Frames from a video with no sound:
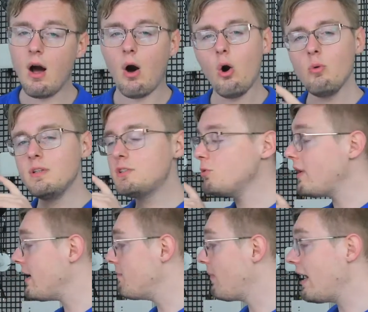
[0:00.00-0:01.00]
owing to
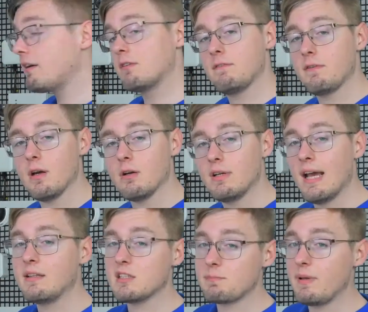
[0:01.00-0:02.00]
a microphone
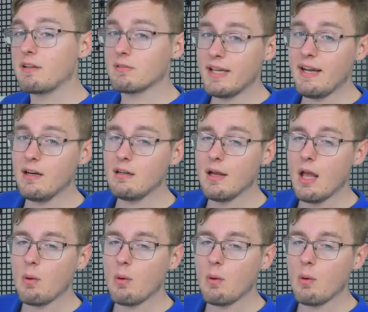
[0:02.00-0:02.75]
and a speaker there,